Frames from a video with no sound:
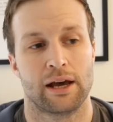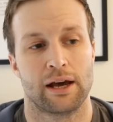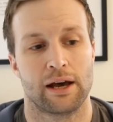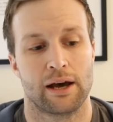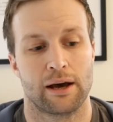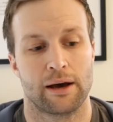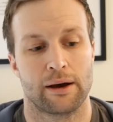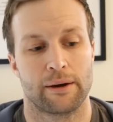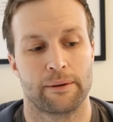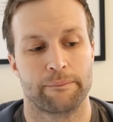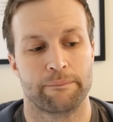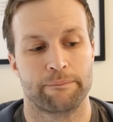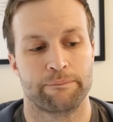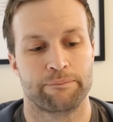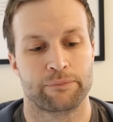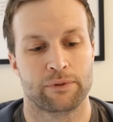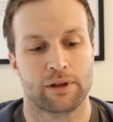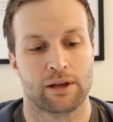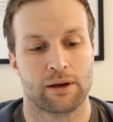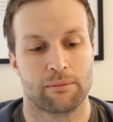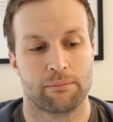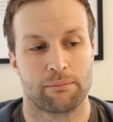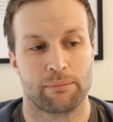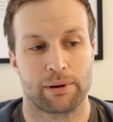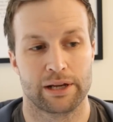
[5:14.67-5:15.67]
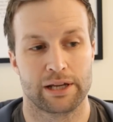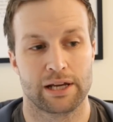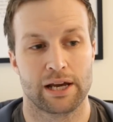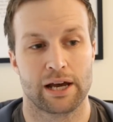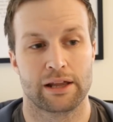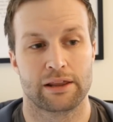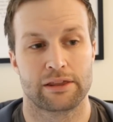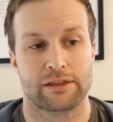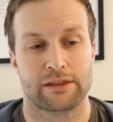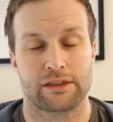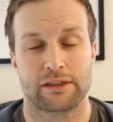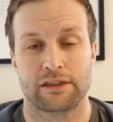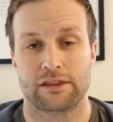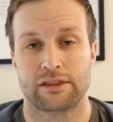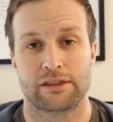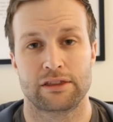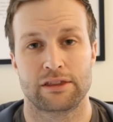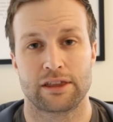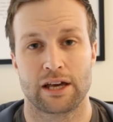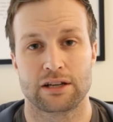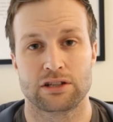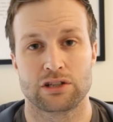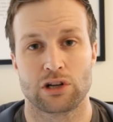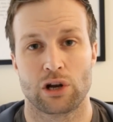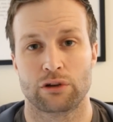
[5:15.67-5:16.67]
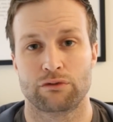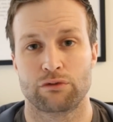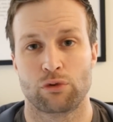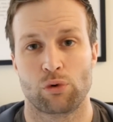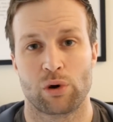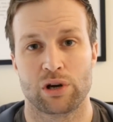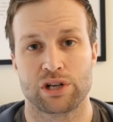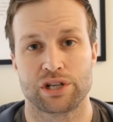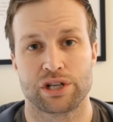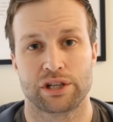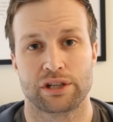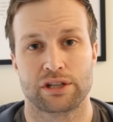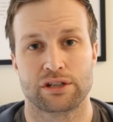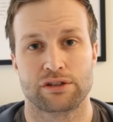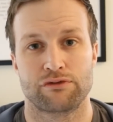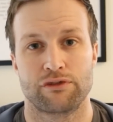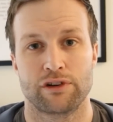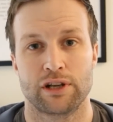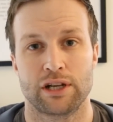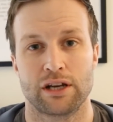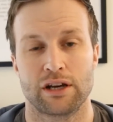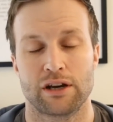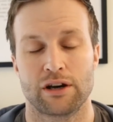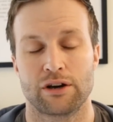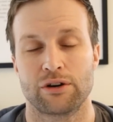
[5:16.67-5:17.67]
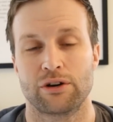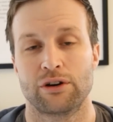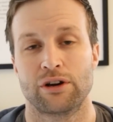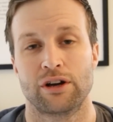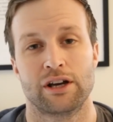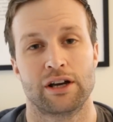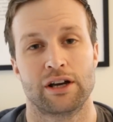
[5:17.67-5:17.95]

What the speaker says: But yeah, thanks a lot for watching this video.